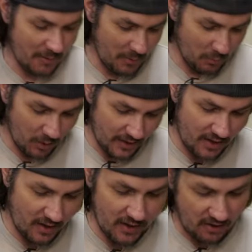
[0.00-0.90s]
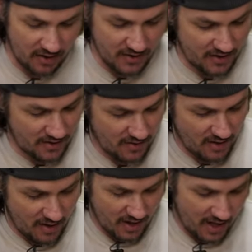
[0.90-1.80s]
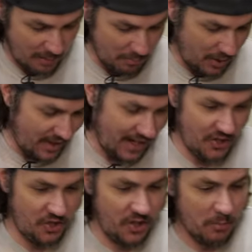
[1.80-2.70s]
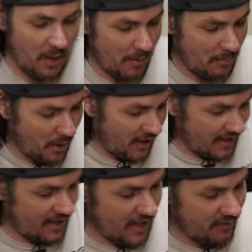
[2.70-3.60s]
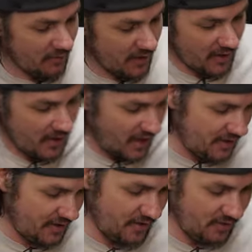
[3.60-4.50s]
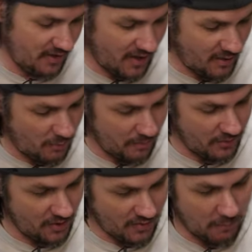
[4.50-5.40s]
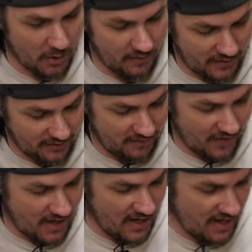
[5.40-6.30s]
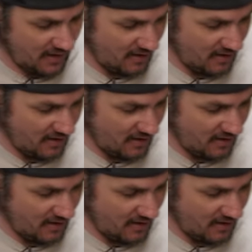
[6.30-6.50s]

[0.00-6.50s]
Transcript: I've been working on the harness uh, but I should have brought my pocket knife over here. Uh, this is going to tear open just perfectly fine.